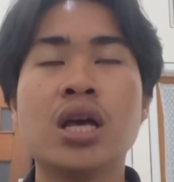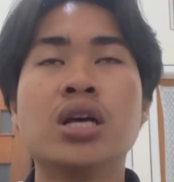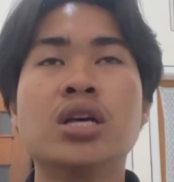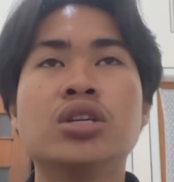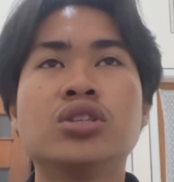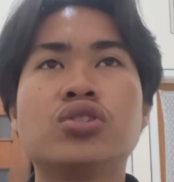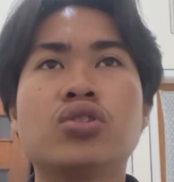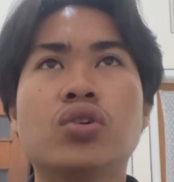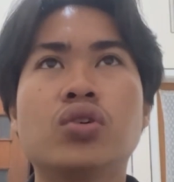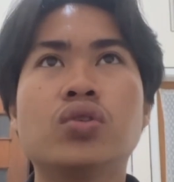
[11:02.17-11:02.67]

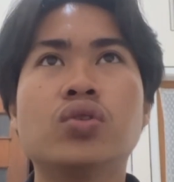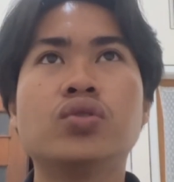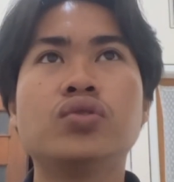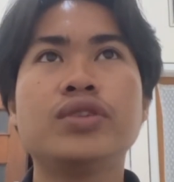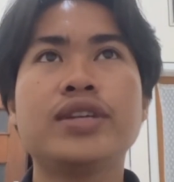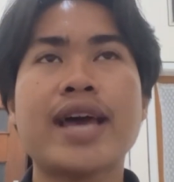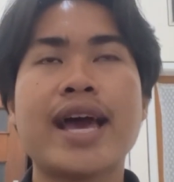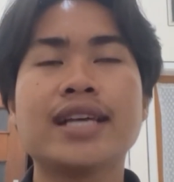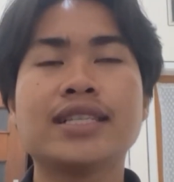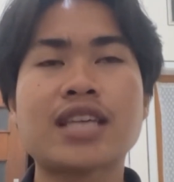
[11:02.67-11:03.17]
So
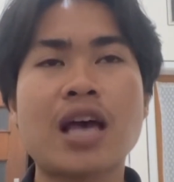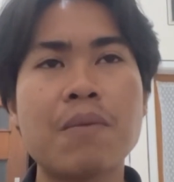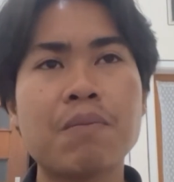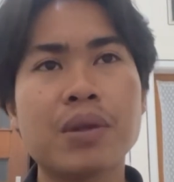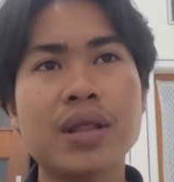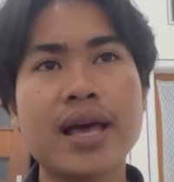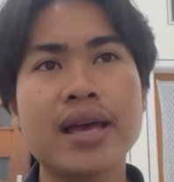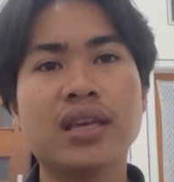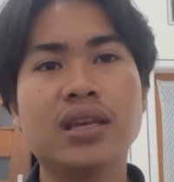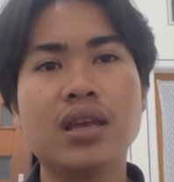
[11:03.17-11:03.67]
the
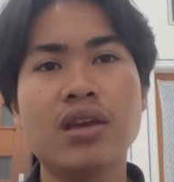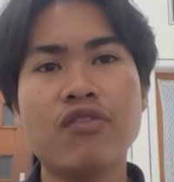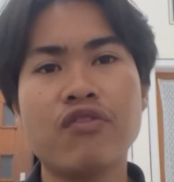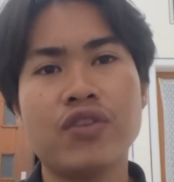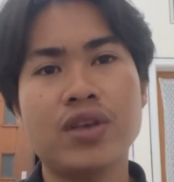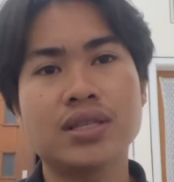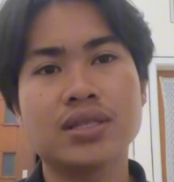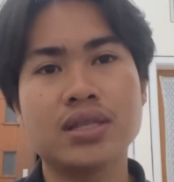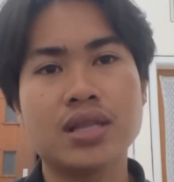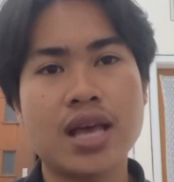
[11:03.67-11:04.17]
example I give
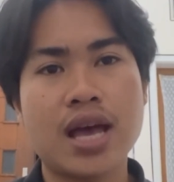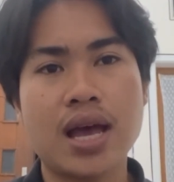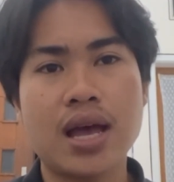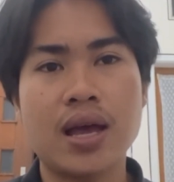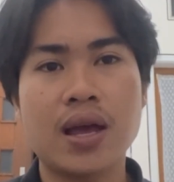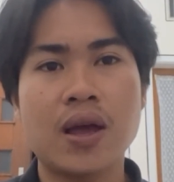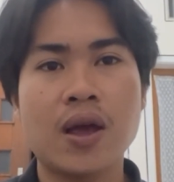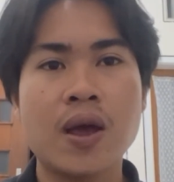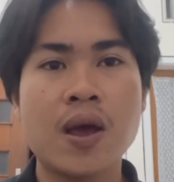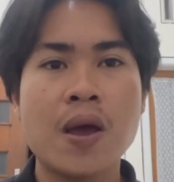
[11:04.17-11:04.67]
is
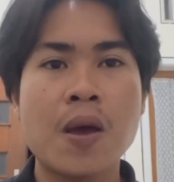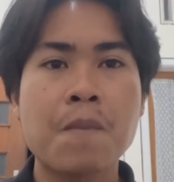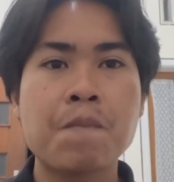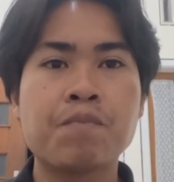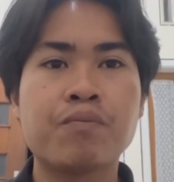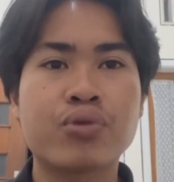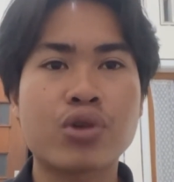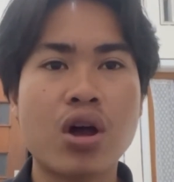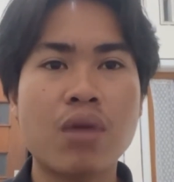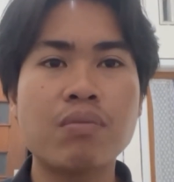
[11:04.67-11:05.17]
that
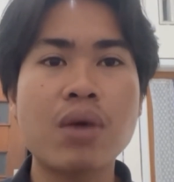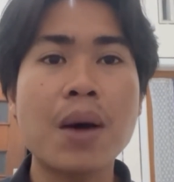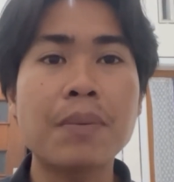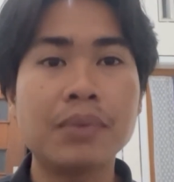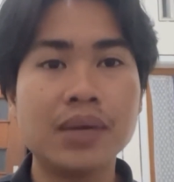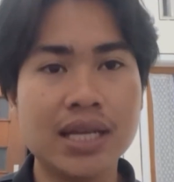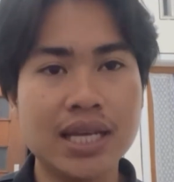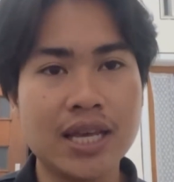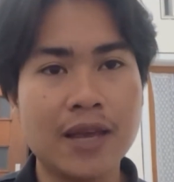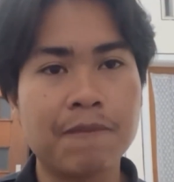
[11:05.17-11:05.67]

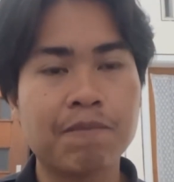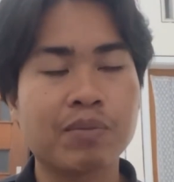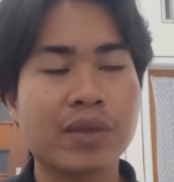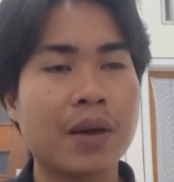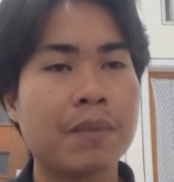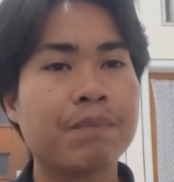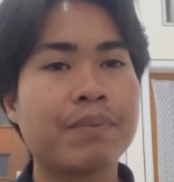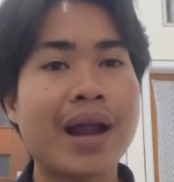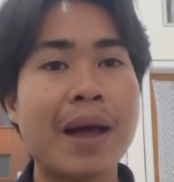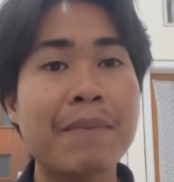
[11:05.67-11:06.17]
probably,
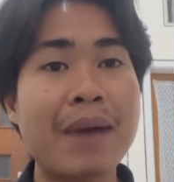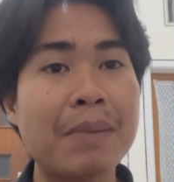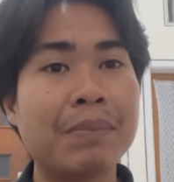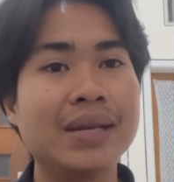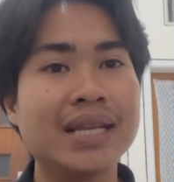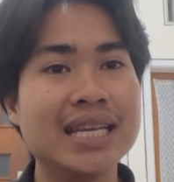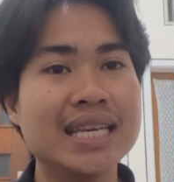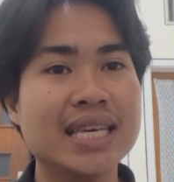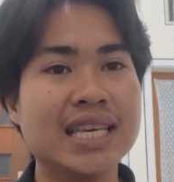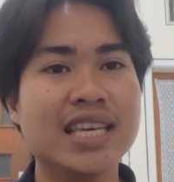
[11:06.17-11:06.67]

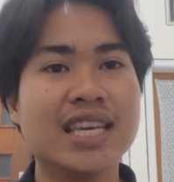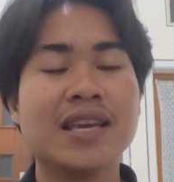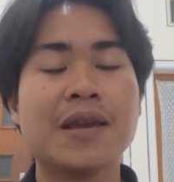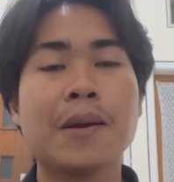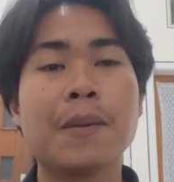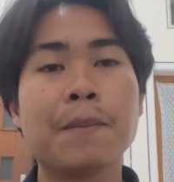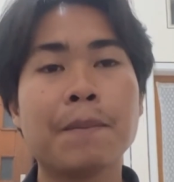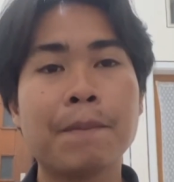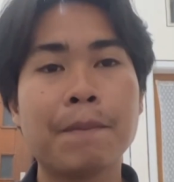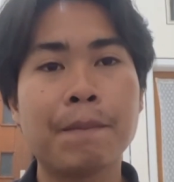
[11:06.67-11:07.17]
probably,
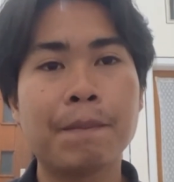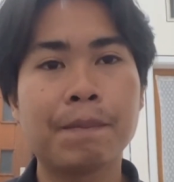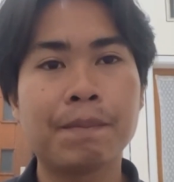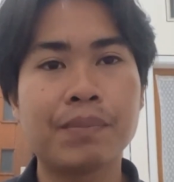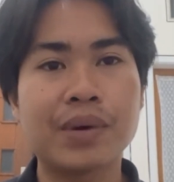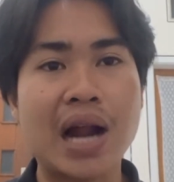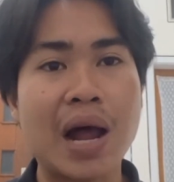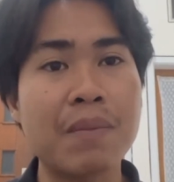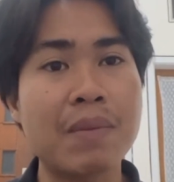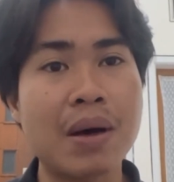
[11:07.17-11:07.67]

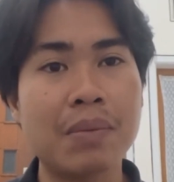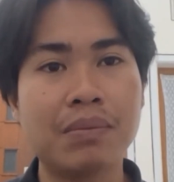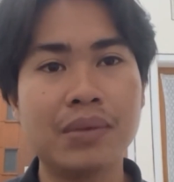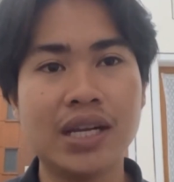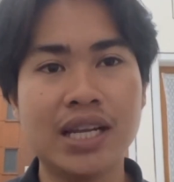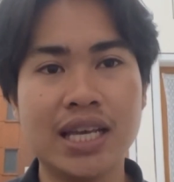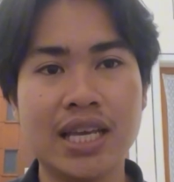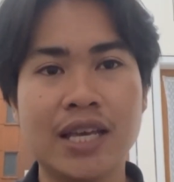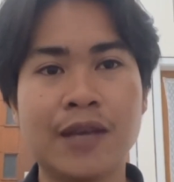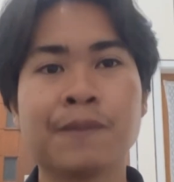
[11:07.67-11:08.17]

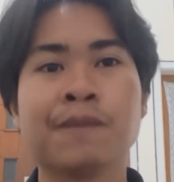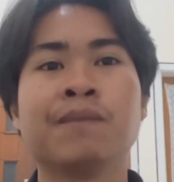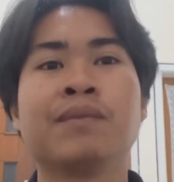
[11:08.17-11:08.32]
probably.